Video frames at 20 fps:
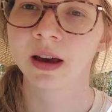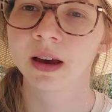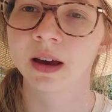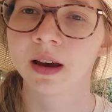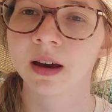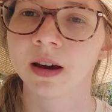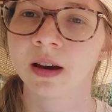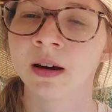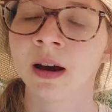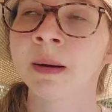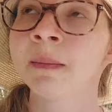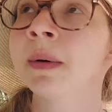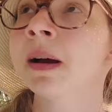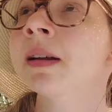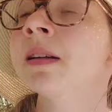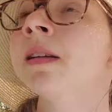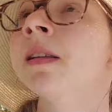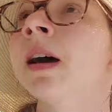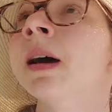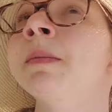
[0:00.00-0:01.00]
Uh, I'm
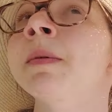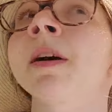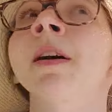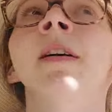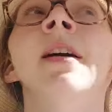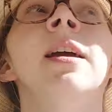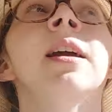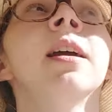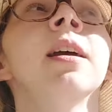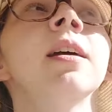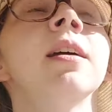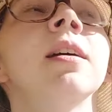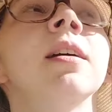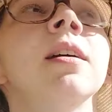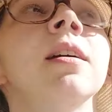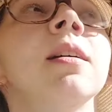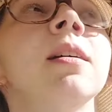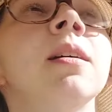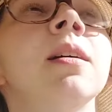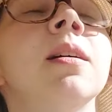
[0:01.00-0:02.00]
by the library,
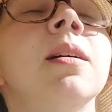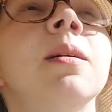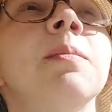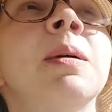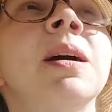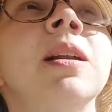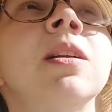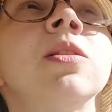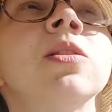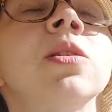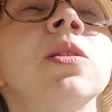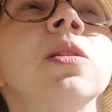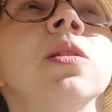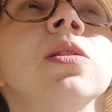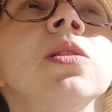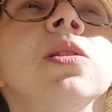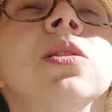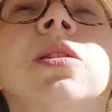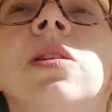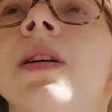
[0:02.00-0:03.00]
uh, by the
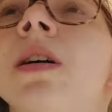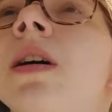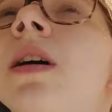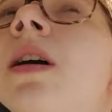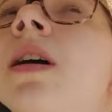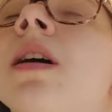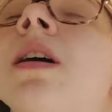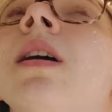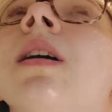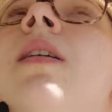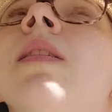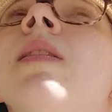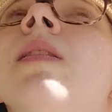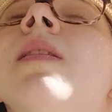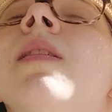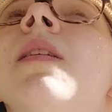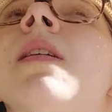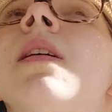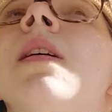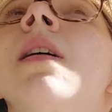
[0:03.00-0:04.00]
church,
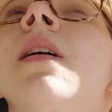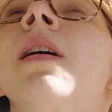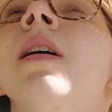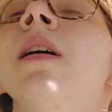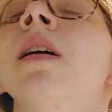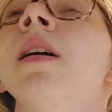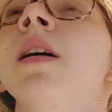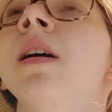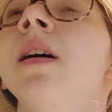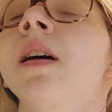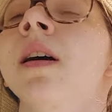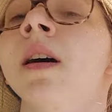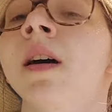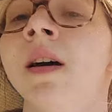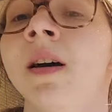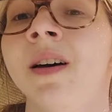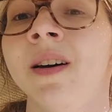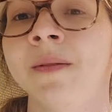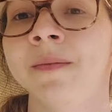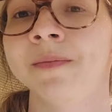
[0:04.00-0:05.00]
and
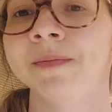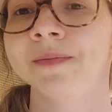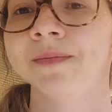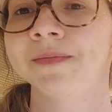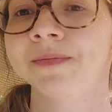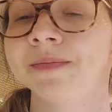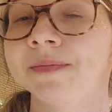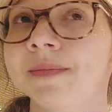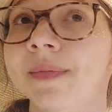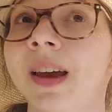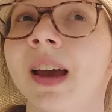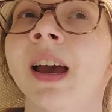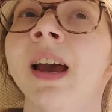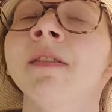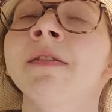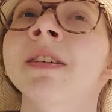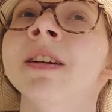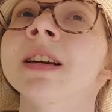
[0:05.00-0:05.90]
um, I have a